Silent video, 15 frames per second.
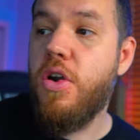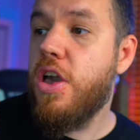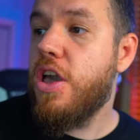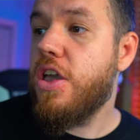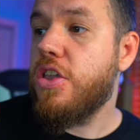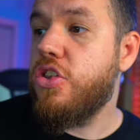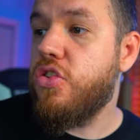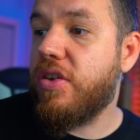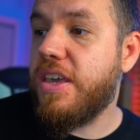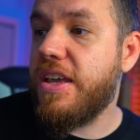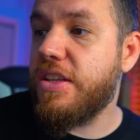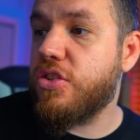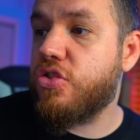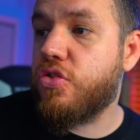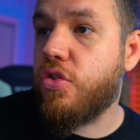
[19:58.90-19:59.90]
you
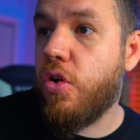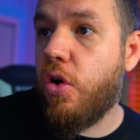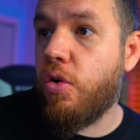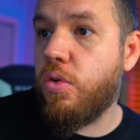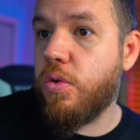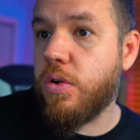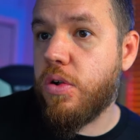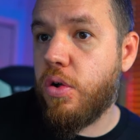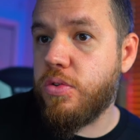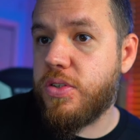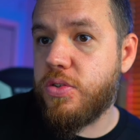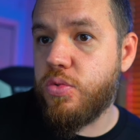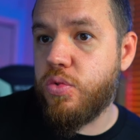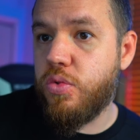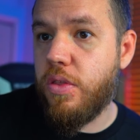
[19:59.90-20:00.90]
can scroll, go
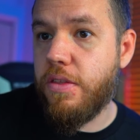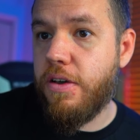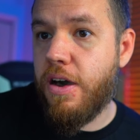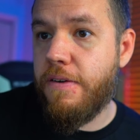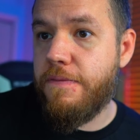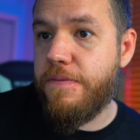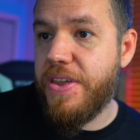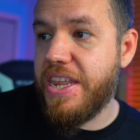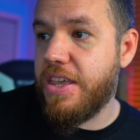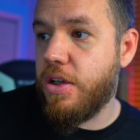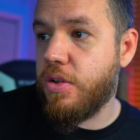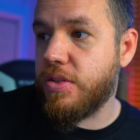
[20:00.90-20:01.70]
to uh, videos,